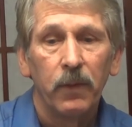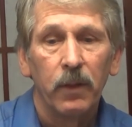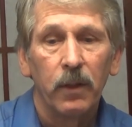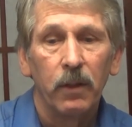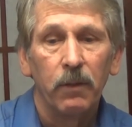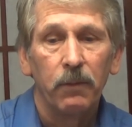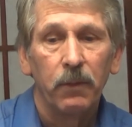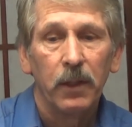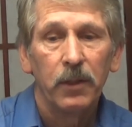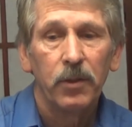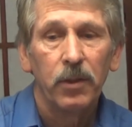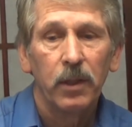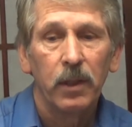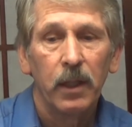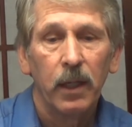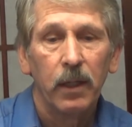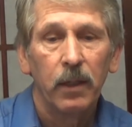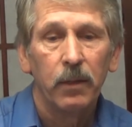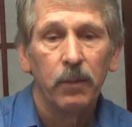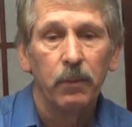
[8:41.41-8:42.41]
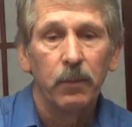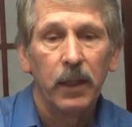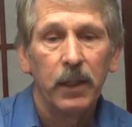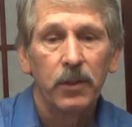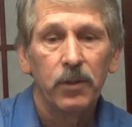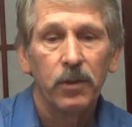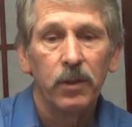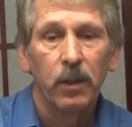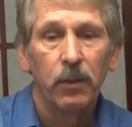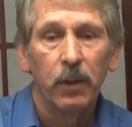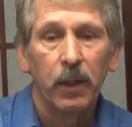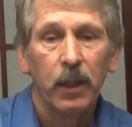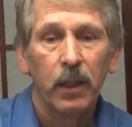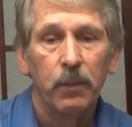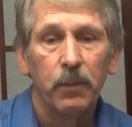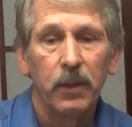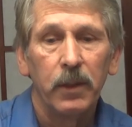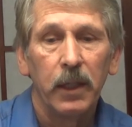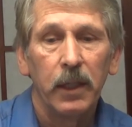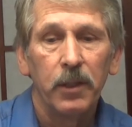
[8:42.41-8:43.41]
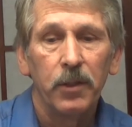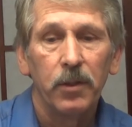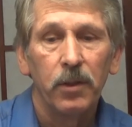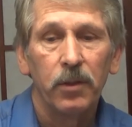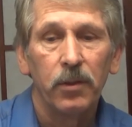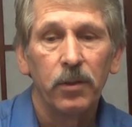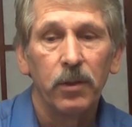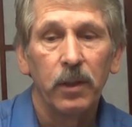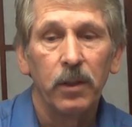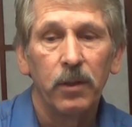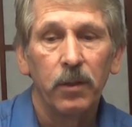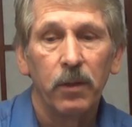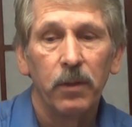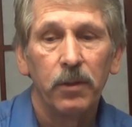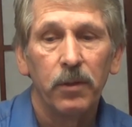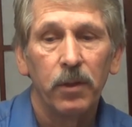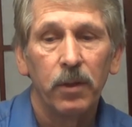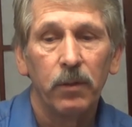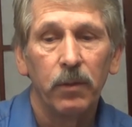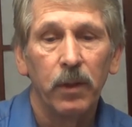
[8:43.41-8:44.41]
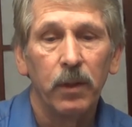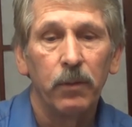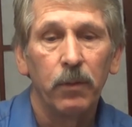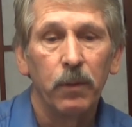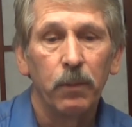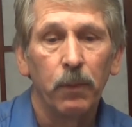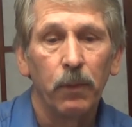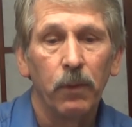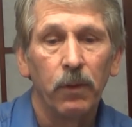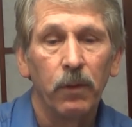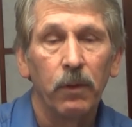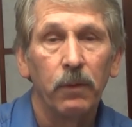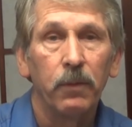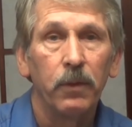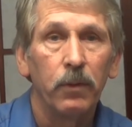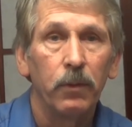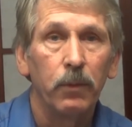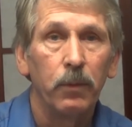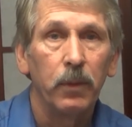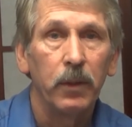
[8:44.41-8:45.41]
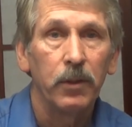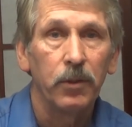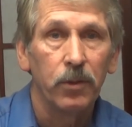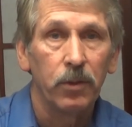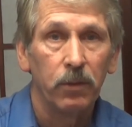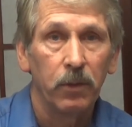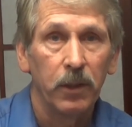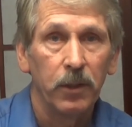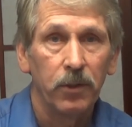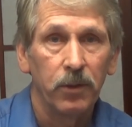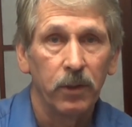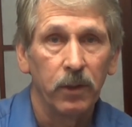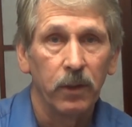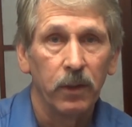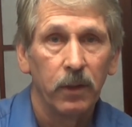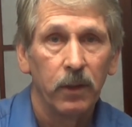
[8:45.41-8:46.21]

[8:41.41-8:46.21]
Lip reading: The investigator makes the recommendations, then turns the written report over to administration.